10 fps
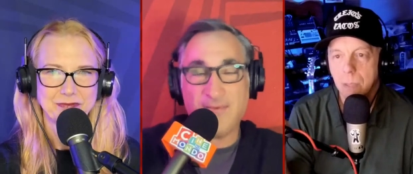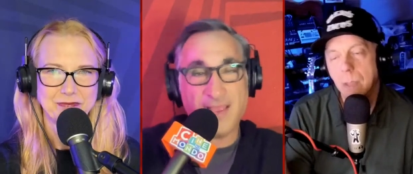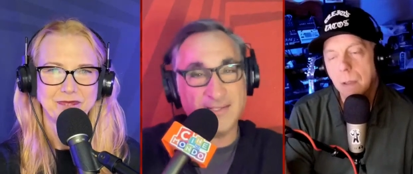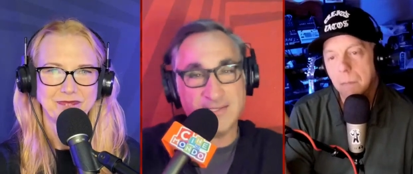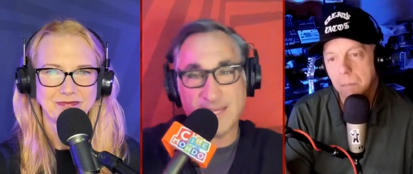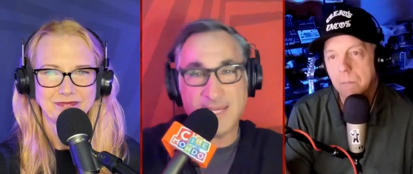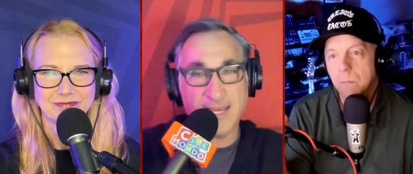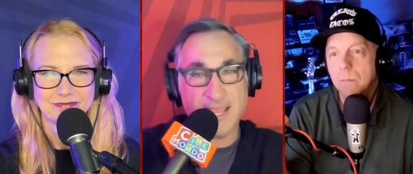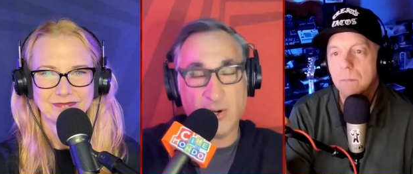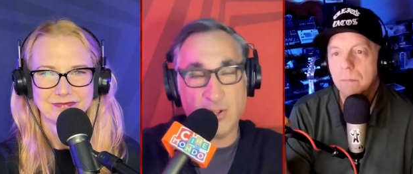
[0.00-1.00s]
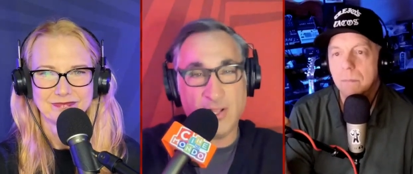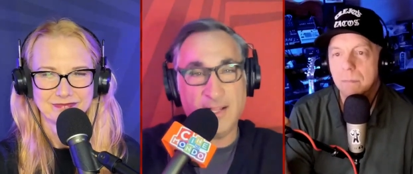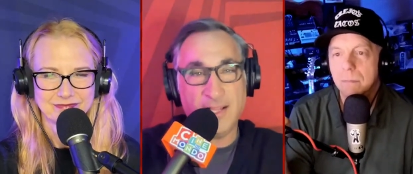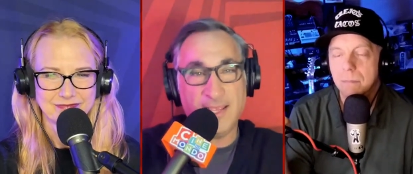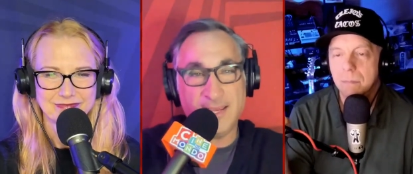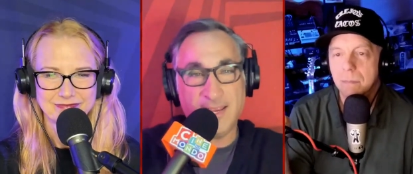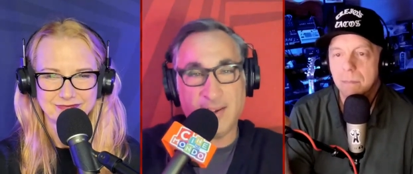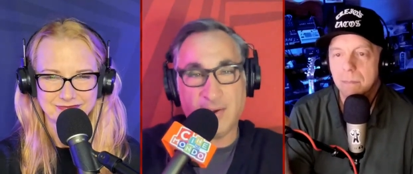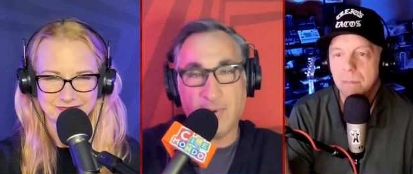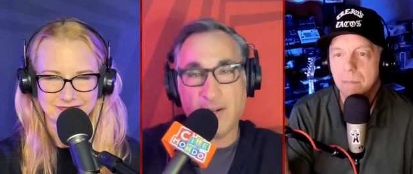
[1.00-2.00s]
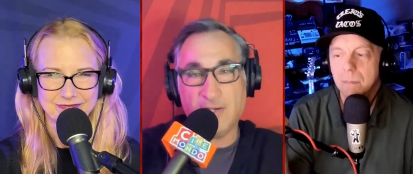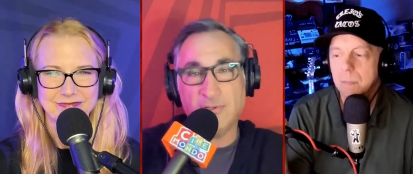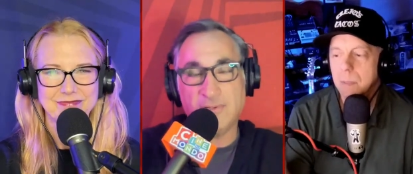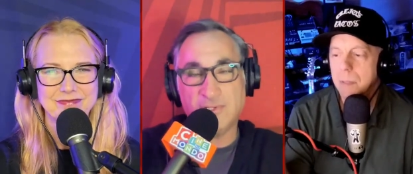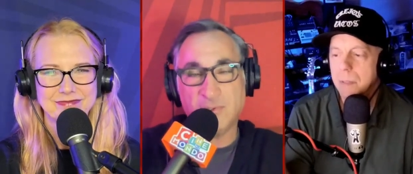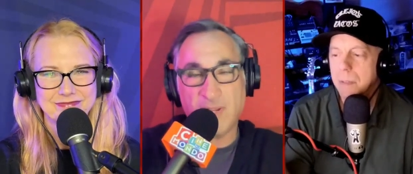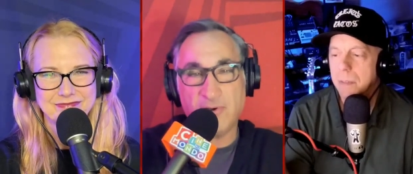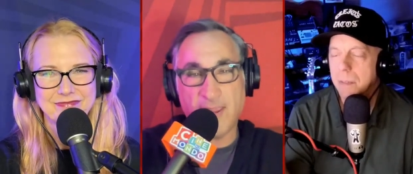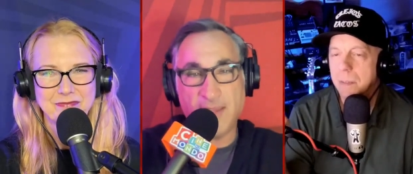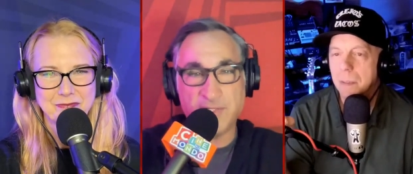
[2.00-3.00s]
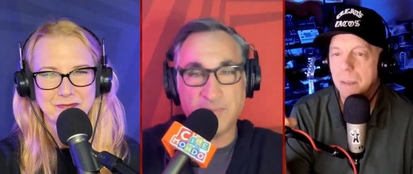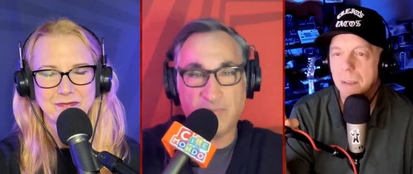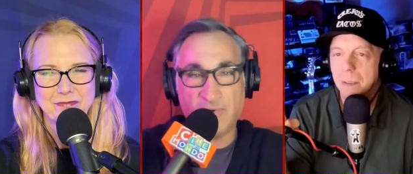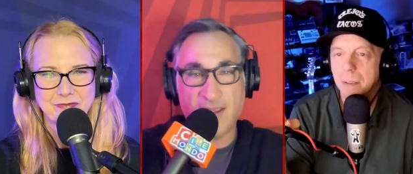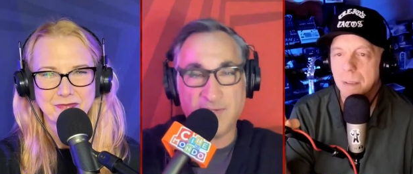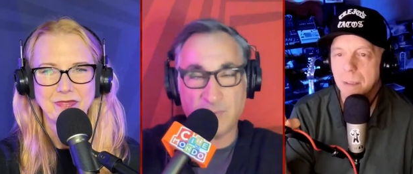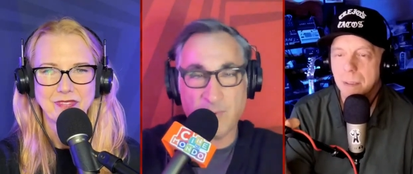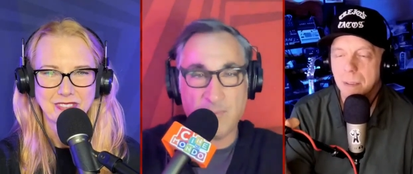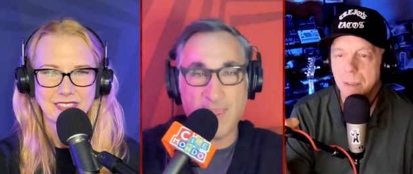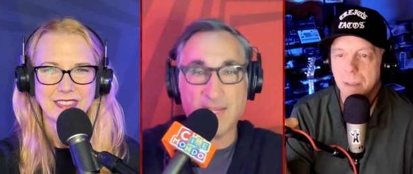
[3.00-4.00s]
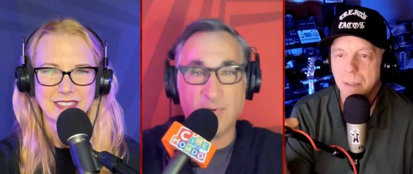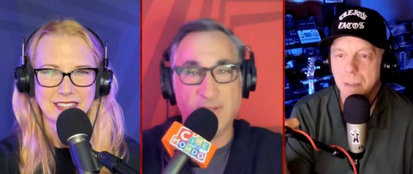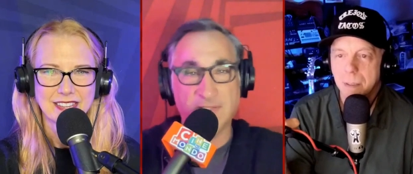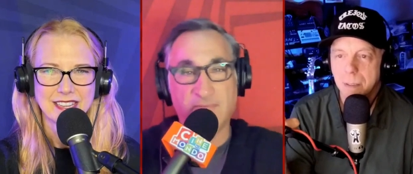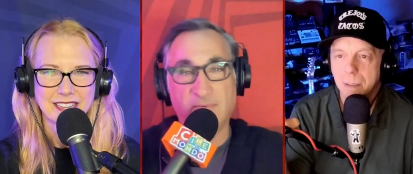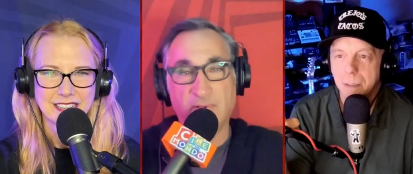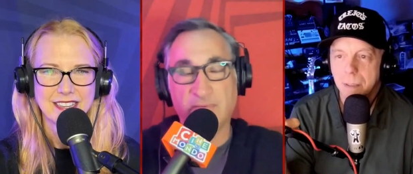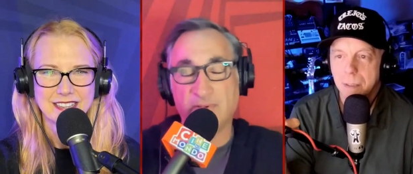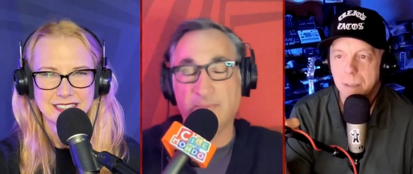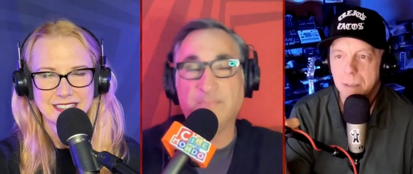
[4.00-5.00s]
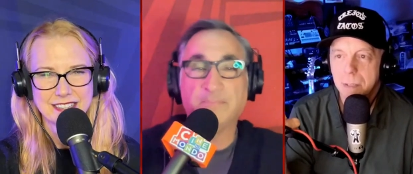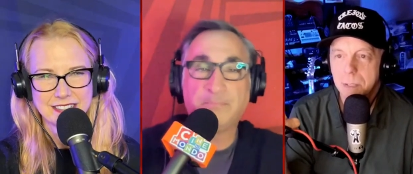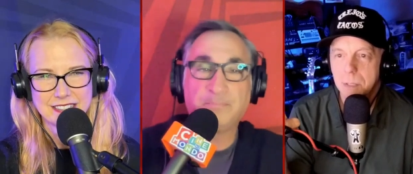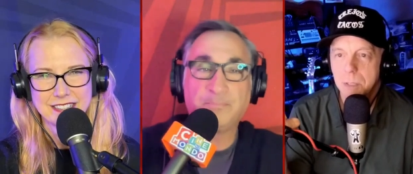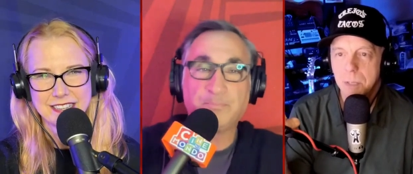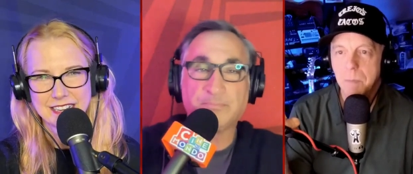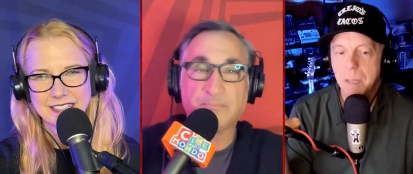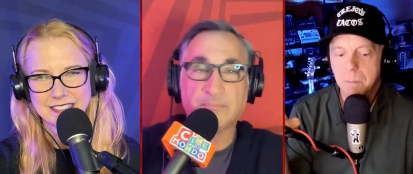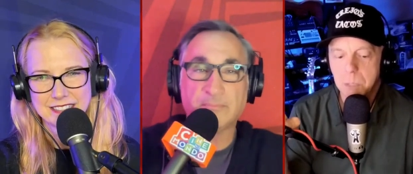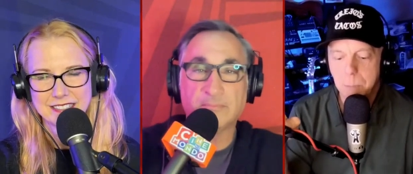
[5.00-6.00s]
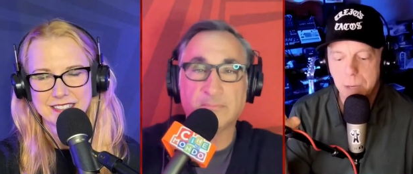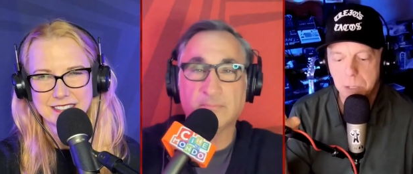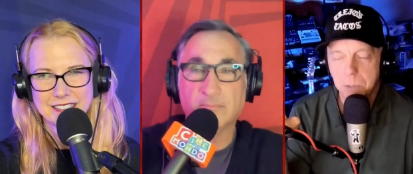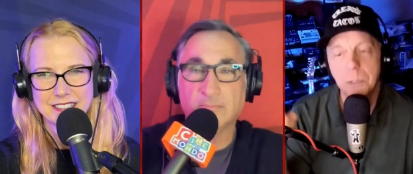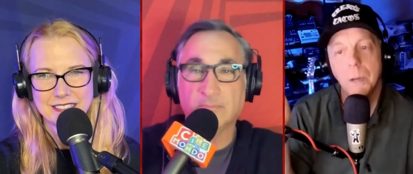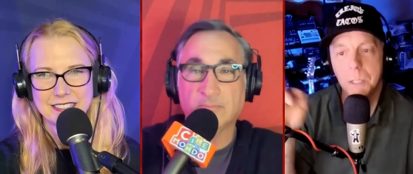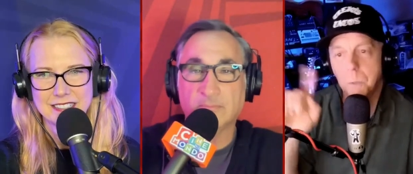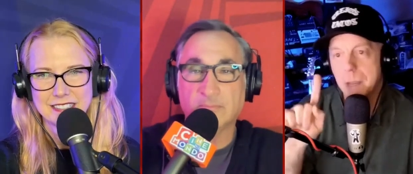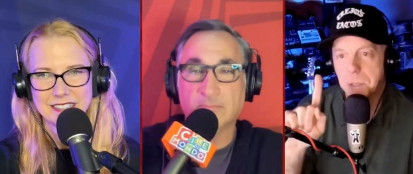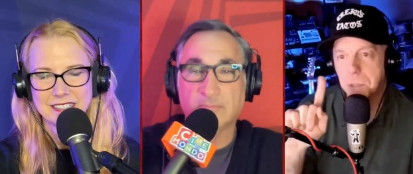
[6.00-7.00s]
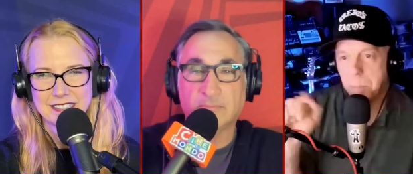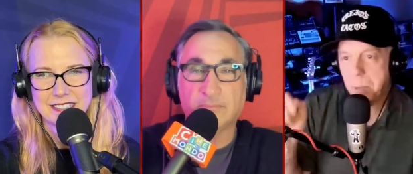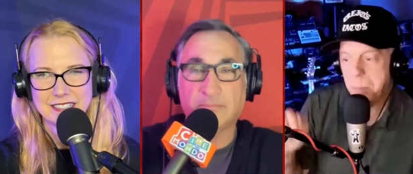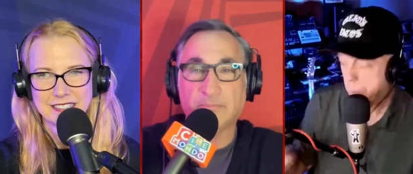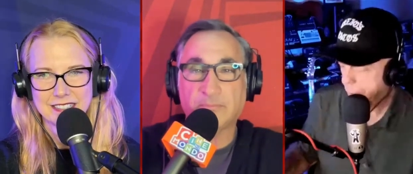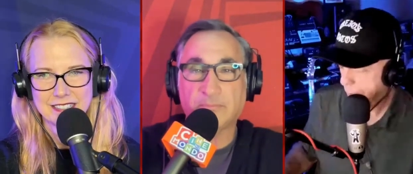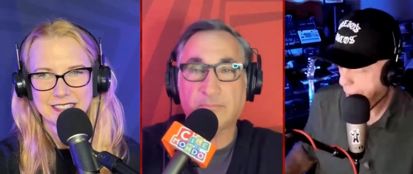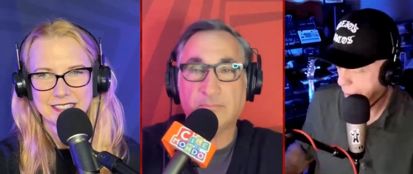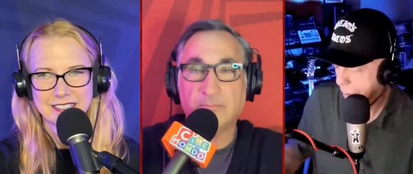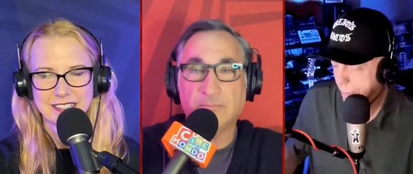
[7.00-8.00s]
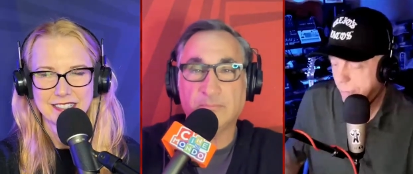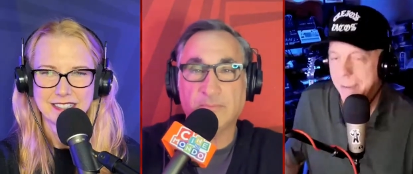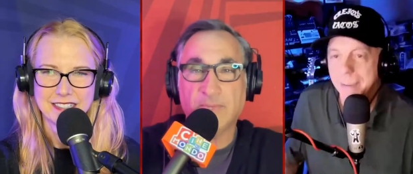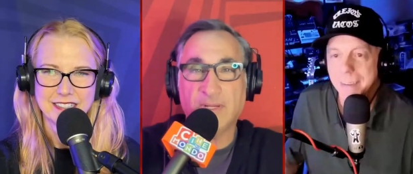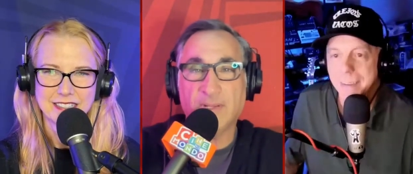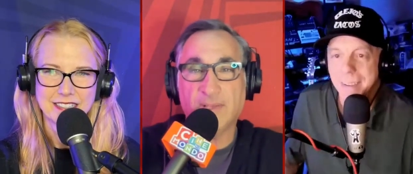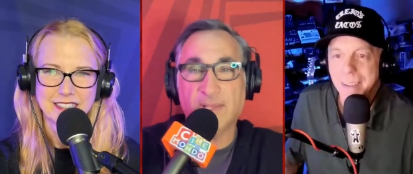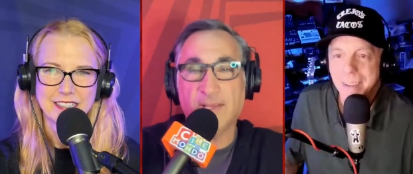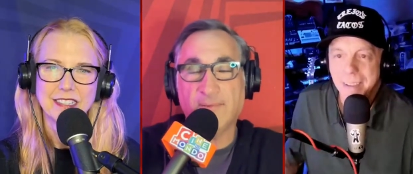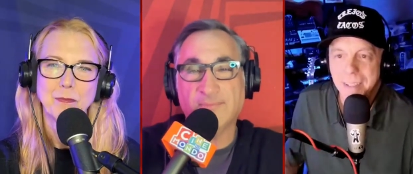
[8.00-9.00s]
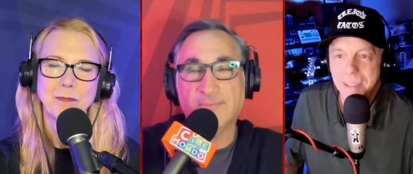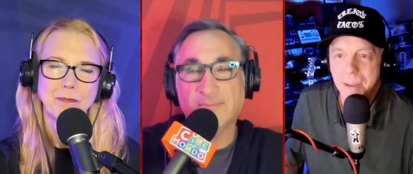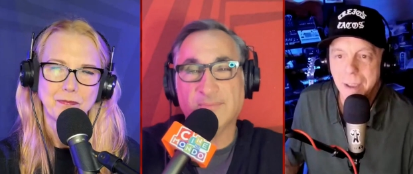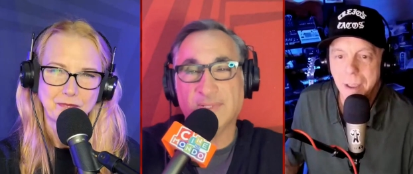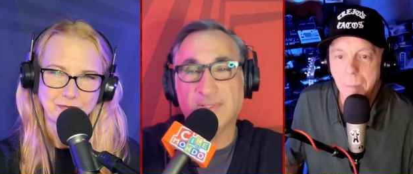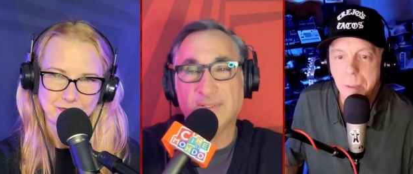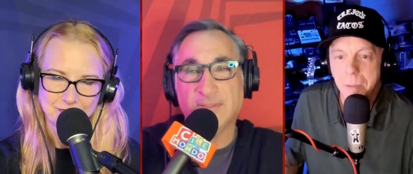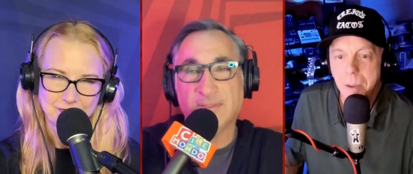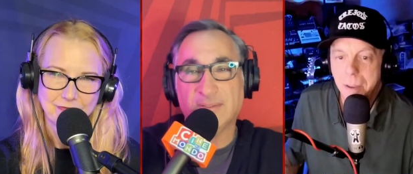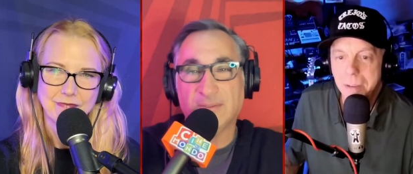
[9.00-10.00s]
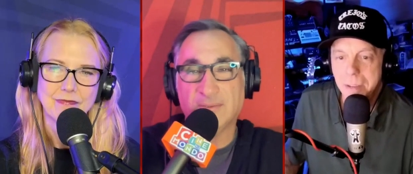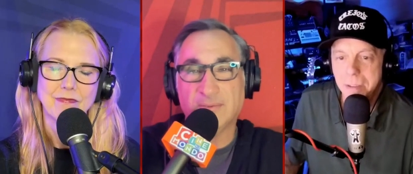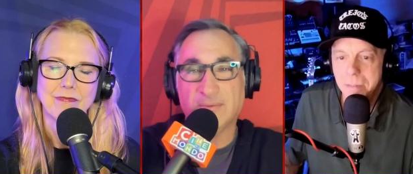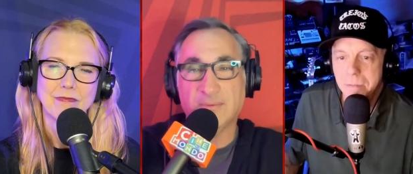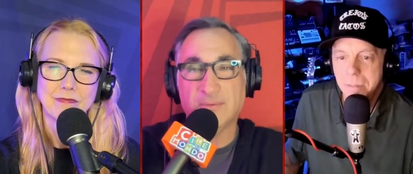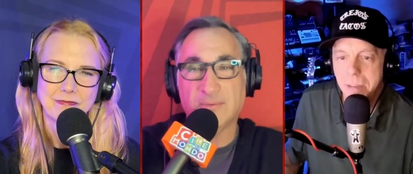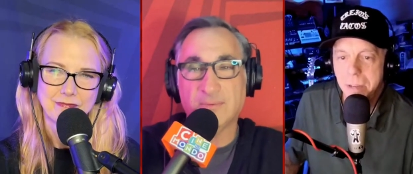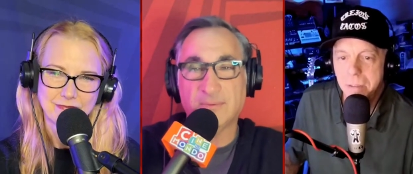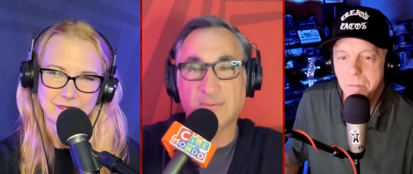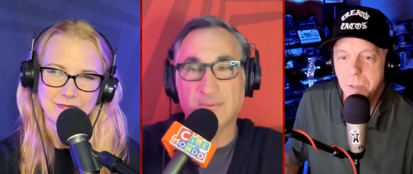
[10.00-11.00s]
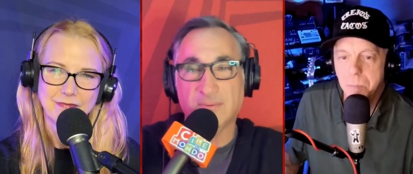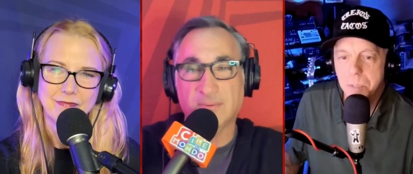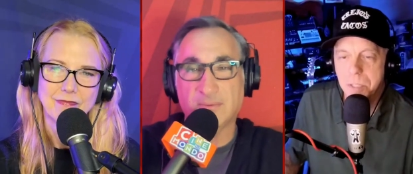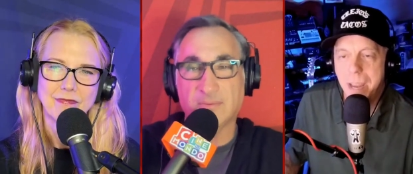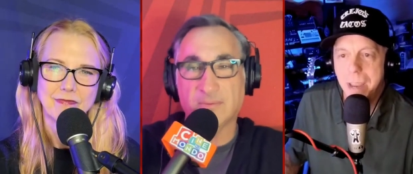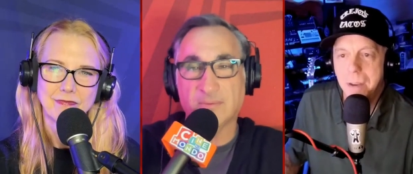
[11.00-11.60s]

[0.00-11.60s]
Speaker 1: not seen it at all, and mm-hmm. I wanted to do this trailer reaction before I actually went back and watched the full film something
Speaker 2: yeah. special to us Western people. You know, I think yeah. it's not. I mean, the Indian Indian films stand